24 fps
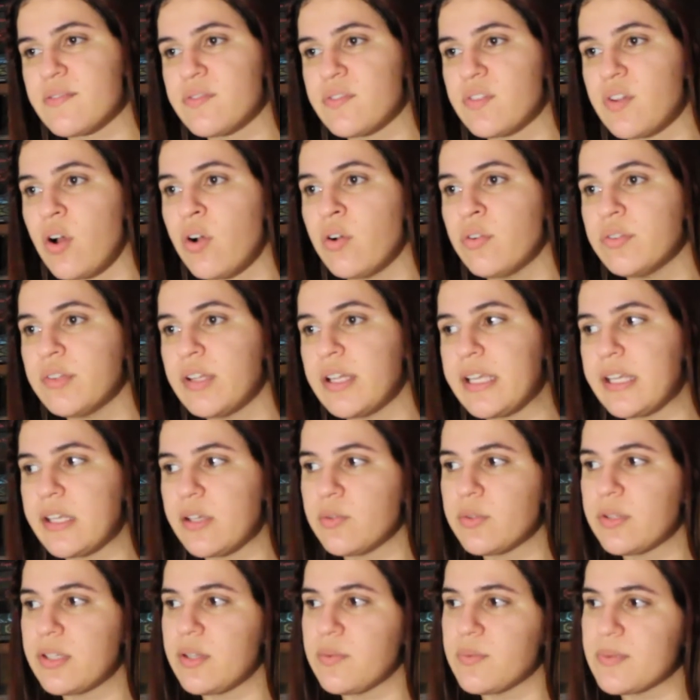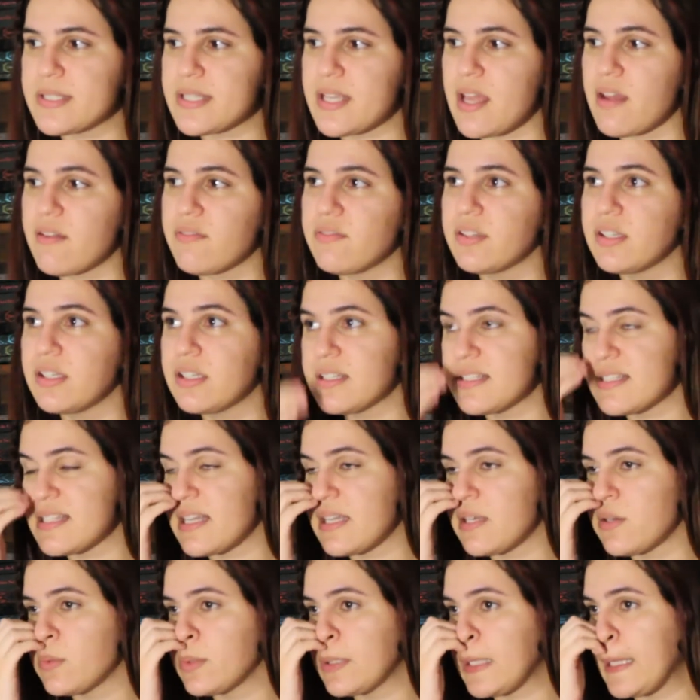of all the guilt he was having, because
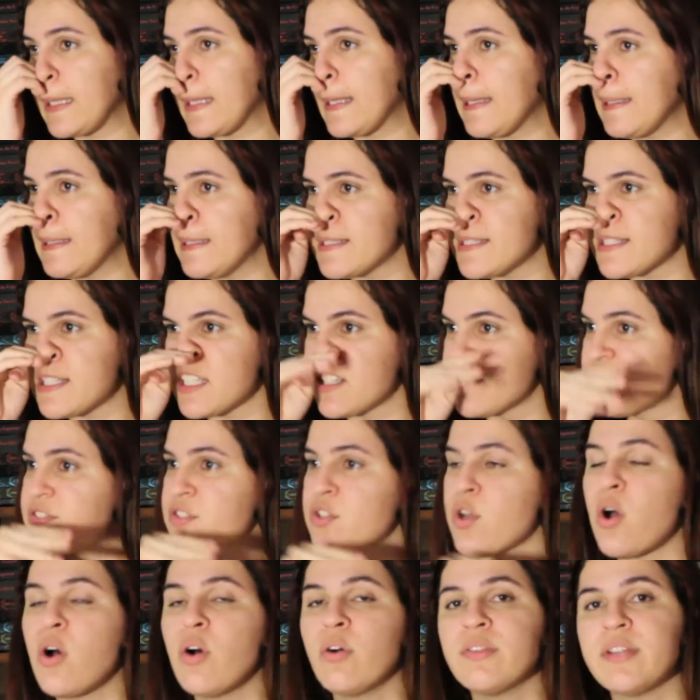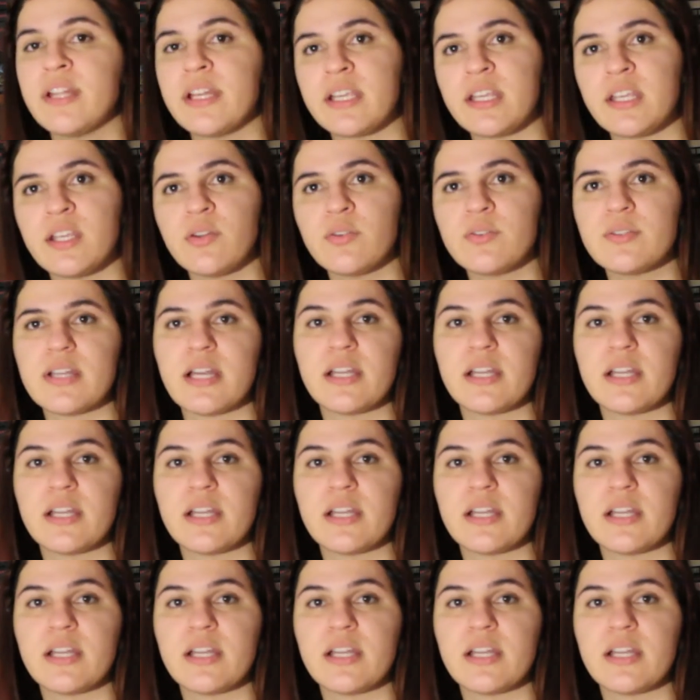I don't think he deserves all that guilt.